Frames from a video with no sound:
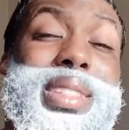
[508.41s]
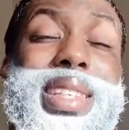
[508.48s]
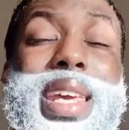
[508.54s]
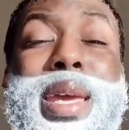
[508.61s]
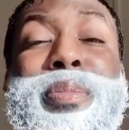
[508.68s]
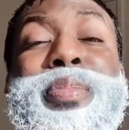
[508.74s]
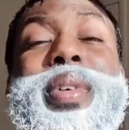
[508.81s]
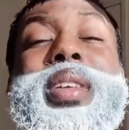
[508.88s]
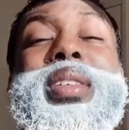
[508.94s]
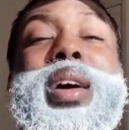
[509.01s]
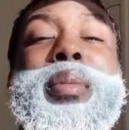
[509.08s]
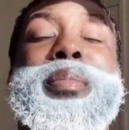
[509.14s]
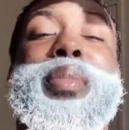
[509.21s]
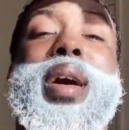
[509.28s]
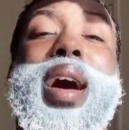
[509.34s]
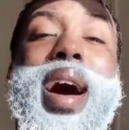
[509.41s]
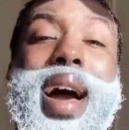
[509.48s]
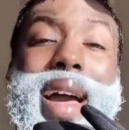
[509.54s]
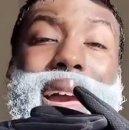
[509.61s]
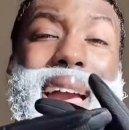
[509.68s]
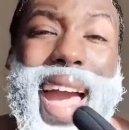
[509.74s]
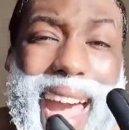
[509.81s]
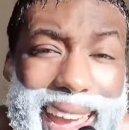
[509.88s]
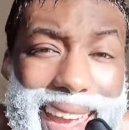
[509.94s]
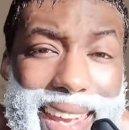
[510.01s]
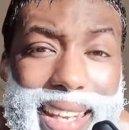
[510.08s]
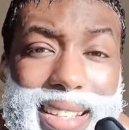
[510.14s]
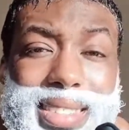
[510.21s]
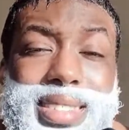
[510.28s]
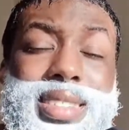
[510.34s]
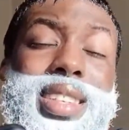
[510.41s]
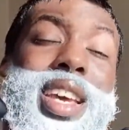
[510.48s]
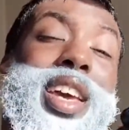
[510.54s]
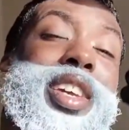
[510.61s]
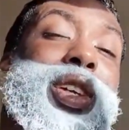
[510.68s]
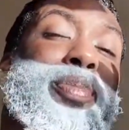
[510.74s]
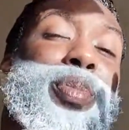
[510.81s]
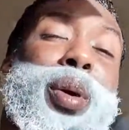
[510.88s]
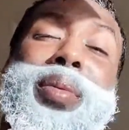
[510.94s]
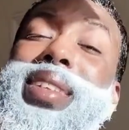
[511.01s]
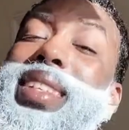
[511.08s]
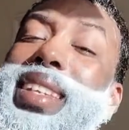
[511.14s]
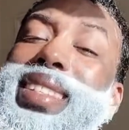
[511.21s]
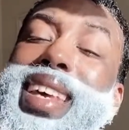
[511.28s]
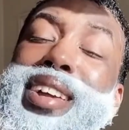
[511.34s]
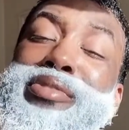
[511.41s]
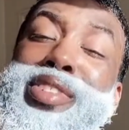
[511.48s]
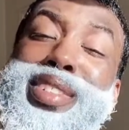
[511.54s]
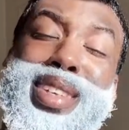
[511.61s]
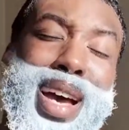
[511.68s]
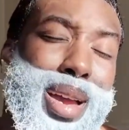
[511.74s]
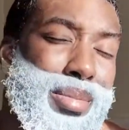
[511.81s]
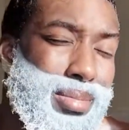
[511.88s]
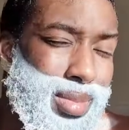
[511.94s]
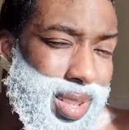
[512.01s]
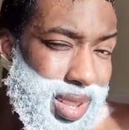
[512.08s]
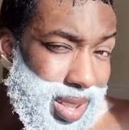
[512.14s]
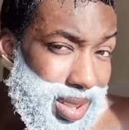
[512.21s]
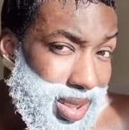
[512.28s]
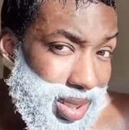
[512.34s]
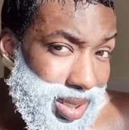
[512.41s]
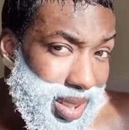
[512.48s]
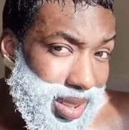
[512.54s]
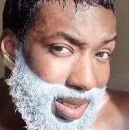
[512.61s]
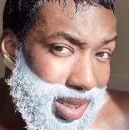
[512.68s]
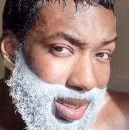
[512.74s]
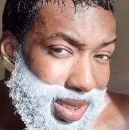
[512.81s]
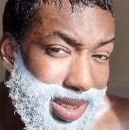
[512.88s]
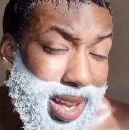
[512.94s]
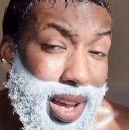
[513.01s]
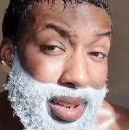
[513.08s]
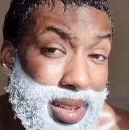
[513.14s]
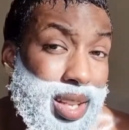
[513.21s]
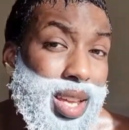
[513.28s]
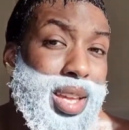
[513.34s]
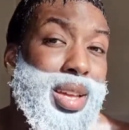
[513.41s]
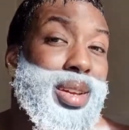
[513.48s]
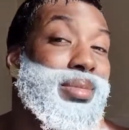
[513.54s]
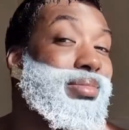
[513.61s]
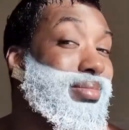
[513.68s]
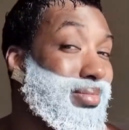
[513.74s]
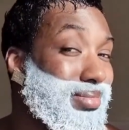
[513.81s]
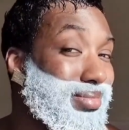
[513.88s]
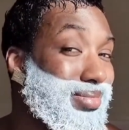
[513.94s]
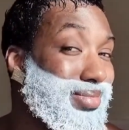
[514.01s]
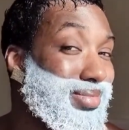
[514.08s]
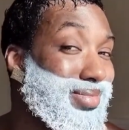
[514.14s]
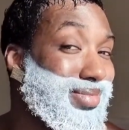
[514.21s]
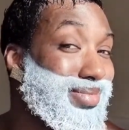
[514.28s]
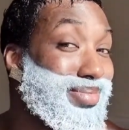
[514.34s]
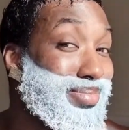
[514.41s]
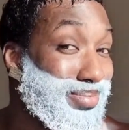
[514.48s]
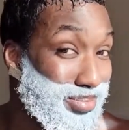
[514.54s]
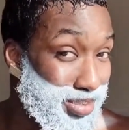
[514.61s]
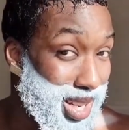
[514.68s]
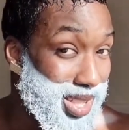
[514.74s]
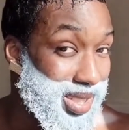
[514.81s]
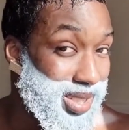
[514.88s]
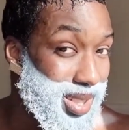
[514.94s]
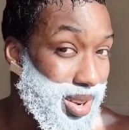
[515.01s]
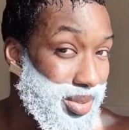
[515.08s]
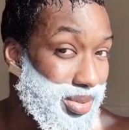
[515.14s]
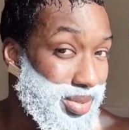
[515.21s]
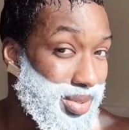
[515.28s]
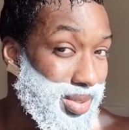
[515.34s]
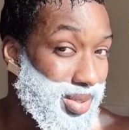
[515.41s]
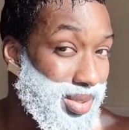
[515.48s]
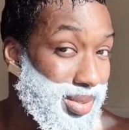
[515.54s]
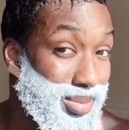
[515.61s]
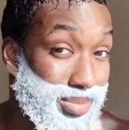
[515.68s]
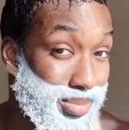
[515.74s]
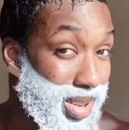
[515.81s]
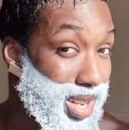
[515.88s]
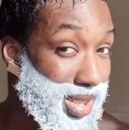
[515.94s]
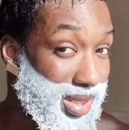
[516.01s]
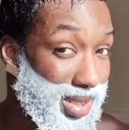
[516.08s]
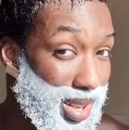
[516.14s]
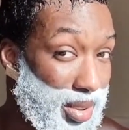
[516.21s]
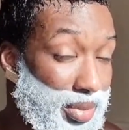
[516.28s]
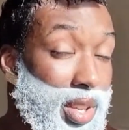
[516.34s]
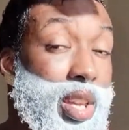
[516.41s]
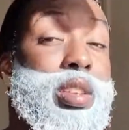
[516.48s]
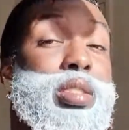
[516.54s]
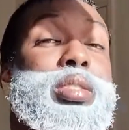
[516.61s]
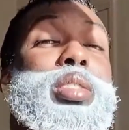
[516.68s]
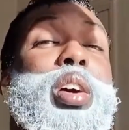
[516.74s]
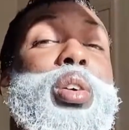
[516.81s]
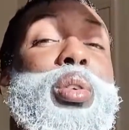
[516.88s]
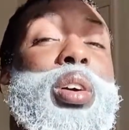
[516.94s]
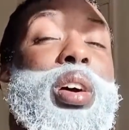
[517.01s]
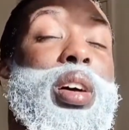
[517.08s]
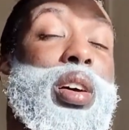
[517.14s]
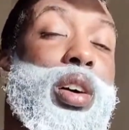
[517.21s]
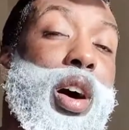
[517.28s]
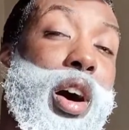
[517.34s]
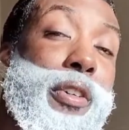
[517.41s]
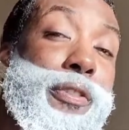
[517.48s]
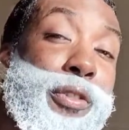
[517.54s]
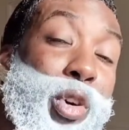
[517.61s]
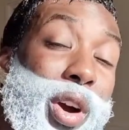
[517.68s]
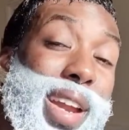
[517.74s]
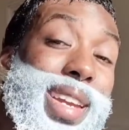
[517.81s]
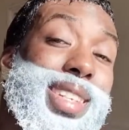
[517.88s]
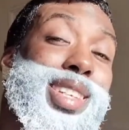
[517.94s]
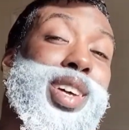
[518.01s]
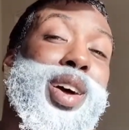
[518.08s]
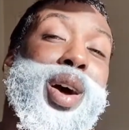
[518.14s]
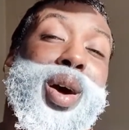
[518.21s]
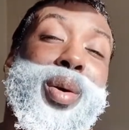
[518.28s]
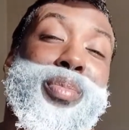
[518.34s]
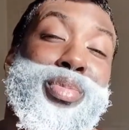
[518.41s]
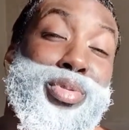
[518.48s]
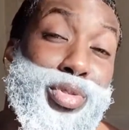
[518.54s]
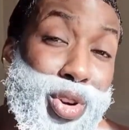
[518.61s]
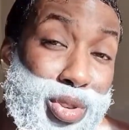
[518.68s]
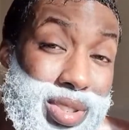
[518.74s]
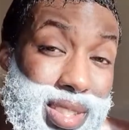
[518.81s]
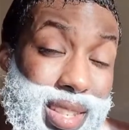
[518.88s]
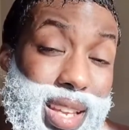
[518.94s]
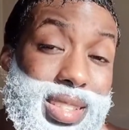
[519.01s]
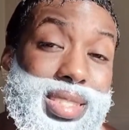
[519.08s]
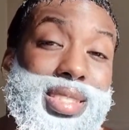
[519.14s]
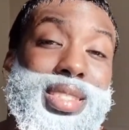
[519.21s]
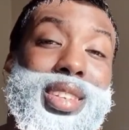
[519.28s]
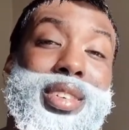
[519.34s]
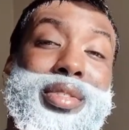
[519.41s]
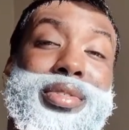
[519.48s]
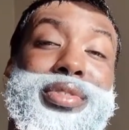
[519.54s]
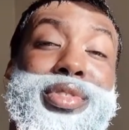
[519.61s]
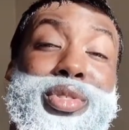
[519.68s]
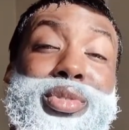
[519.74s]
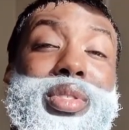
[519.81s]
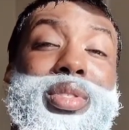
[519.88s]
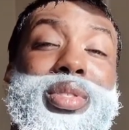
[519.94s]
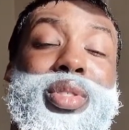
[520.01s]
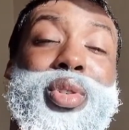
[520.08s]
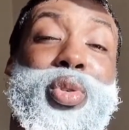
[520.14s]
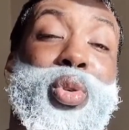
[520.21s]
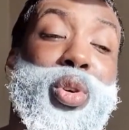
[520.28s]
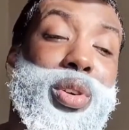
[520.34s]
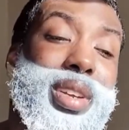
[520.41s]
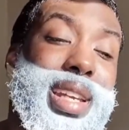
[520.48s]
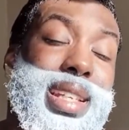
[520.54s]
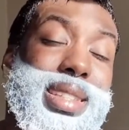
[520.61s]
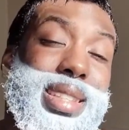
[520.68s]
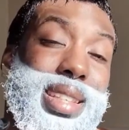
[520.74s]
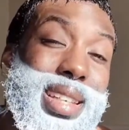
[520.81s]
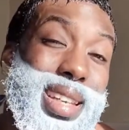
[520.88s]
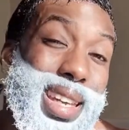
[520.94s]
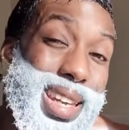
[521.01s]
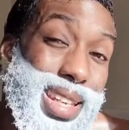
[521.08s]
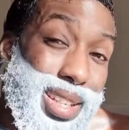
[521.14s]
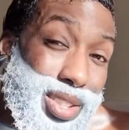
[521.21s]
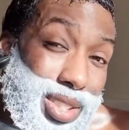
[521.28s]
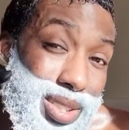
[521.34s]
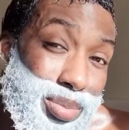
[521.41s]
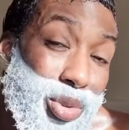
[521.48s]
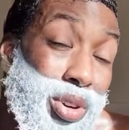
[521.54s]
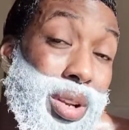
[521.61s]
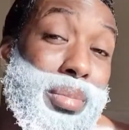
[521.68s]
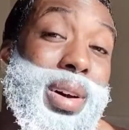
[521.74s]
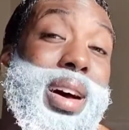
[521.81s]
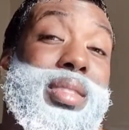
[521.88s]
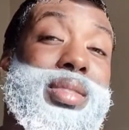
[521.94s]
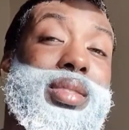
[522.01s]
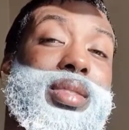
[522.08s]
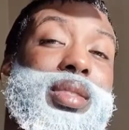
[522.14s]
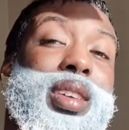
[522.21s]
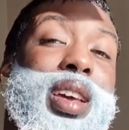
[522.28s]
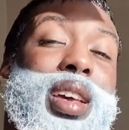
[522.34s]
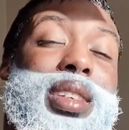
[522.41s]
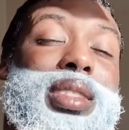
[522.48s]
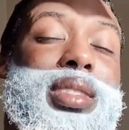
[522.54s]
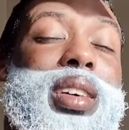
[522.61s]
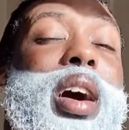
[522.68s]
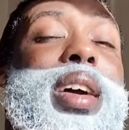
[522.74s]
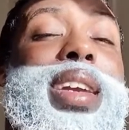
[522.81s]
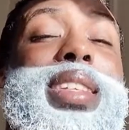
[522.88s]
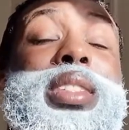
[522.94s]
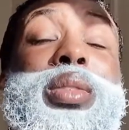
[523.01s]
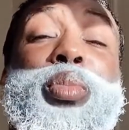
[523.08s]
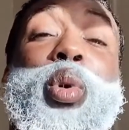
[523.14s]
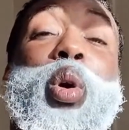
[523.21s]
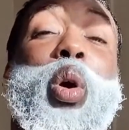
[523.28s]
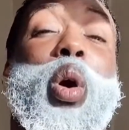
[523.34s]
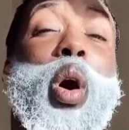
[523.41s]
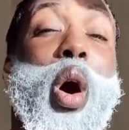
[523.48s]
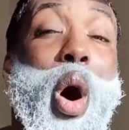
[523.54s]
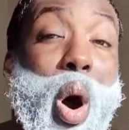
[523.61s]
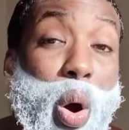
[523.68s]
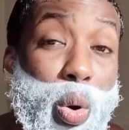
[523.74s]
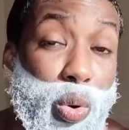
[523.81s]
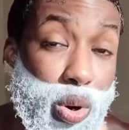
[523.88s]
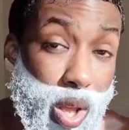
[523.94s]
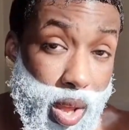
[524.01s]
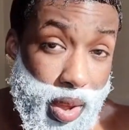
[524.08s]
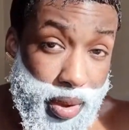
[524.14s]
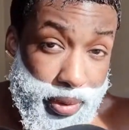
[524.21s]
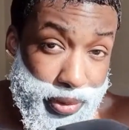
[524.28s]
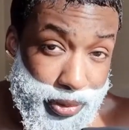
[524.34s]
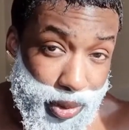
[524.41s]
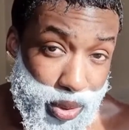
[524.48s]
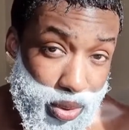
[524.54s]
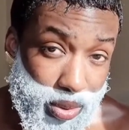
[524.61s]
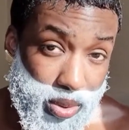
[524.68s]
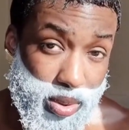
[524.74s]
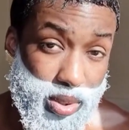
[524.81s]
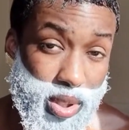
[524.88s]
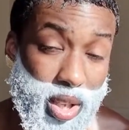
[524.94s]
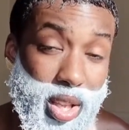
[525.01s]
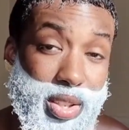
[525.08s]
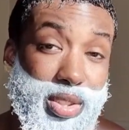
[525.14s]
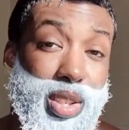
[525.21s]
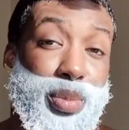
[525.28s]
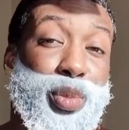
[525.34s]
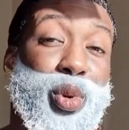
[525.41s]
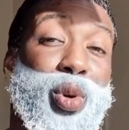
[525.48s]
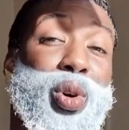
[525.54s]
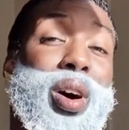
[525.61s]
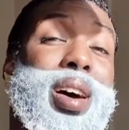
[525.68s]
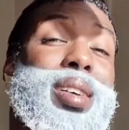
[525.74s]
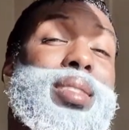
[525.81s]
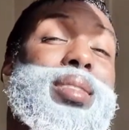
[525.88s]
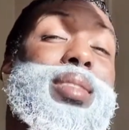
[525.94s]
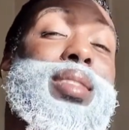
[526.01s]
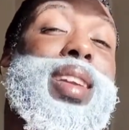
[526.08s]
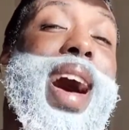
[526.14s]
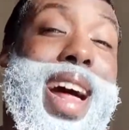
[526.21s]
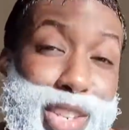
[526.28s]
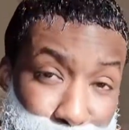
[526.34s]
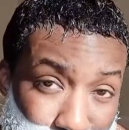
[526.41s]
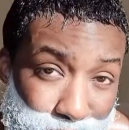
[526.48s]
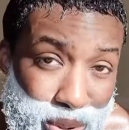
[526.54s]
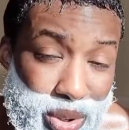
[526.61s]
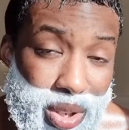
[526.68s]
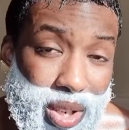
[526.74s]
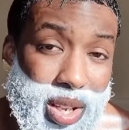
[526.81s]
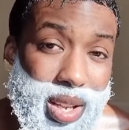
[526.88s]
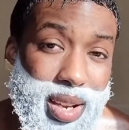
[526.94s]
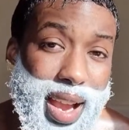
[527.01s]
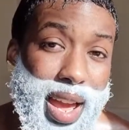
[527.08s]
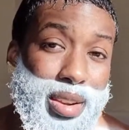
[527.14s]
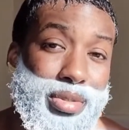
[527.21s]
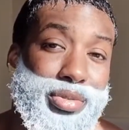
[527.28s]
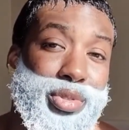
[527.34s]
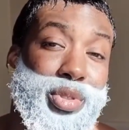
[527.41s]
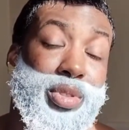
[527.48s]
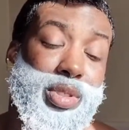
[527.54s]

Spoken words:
Tip number 8. You probably see this every time. Easier said than done. Brace yourself. Brace yourself. So avoid processed food or eat it in small amounts. Start eating more whole foods, so more natural kind of food.